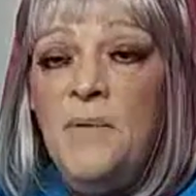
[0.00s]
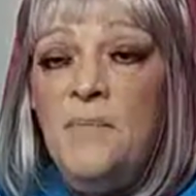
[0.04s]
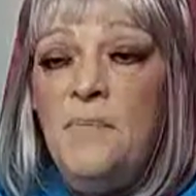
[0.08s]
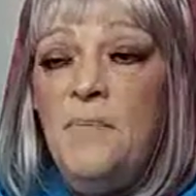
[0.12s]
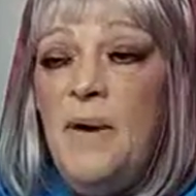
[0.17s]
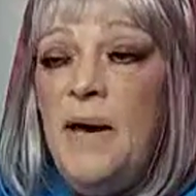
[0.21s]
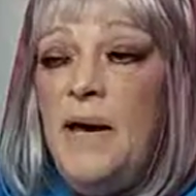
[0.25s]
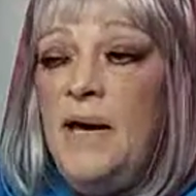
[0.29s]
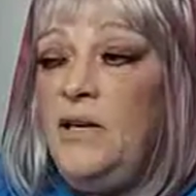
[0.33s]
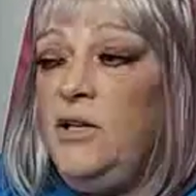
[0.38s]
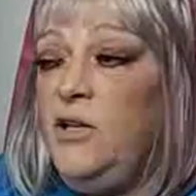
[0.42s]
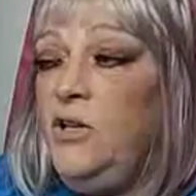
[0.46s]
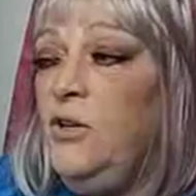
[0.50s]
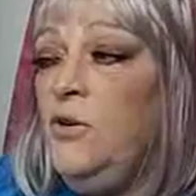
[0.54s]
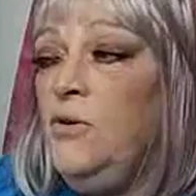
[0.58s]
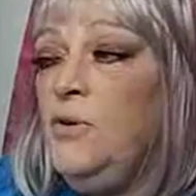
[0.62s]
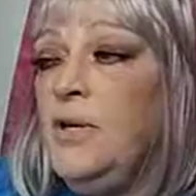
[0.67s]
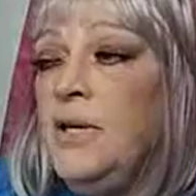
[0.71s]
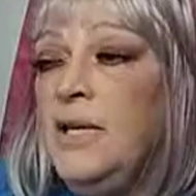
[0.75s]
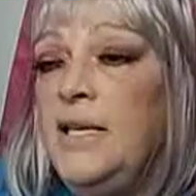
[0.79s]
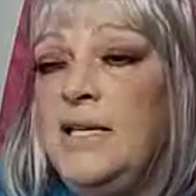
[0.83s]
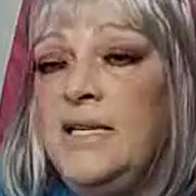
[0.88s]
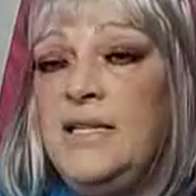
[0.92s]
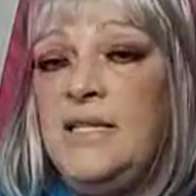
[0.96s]
but you
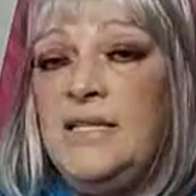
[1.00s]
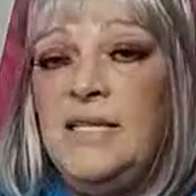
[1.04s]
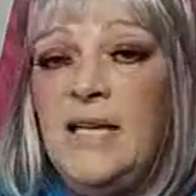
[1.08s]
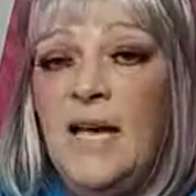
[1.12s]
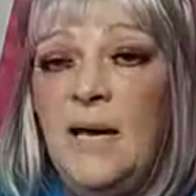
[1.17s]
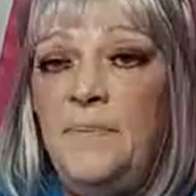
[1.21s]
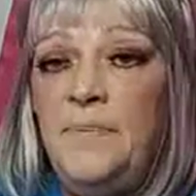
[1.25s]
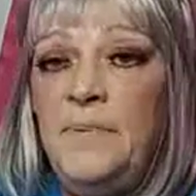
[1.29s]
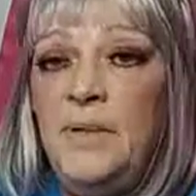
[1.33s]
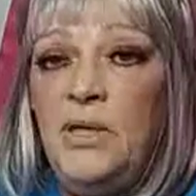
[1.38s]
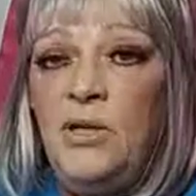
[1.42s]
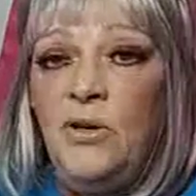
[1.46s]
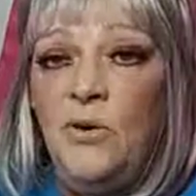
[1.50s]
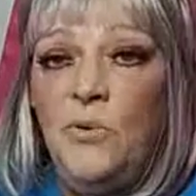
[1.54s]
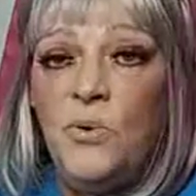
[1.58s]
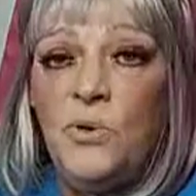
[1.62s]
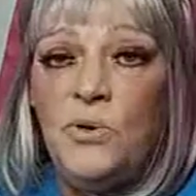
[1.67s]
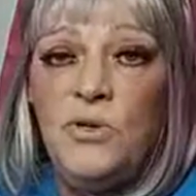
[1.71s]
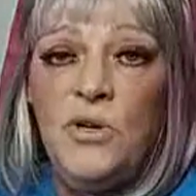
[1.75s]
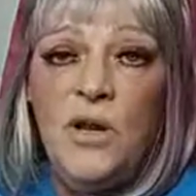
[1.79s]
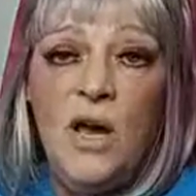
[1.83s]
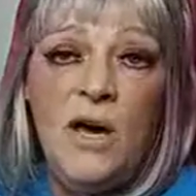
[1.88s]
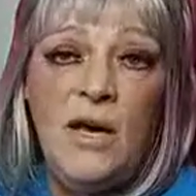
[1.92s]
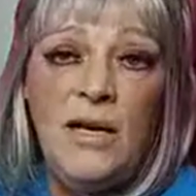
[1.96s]
can accept it or
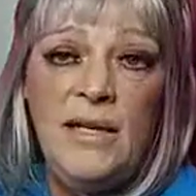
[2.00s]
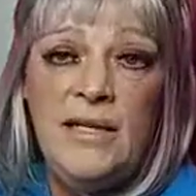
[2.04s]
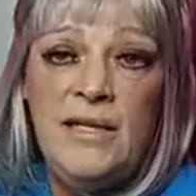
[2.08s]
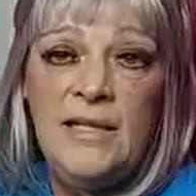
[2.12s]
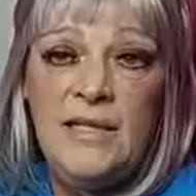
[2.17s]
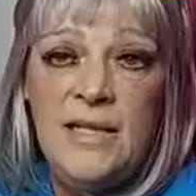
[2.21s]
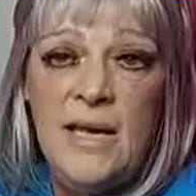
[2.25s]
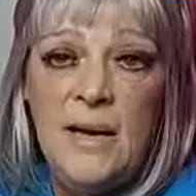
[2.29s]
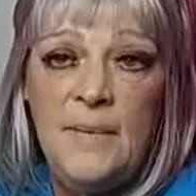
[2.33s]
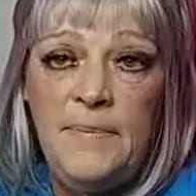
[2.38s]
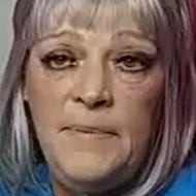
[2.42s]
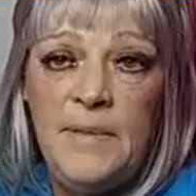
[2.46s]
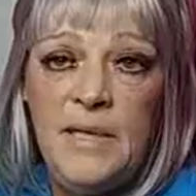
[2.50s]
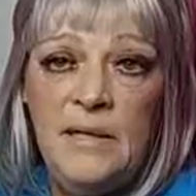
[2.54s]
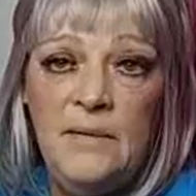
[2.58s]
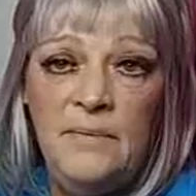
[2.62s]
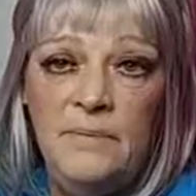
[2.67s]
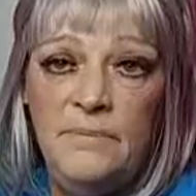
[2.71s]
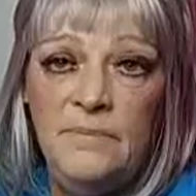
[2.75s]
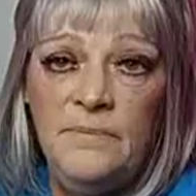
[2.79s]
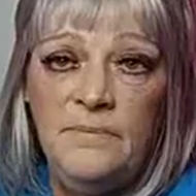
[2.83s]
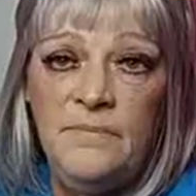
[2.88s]
not accept it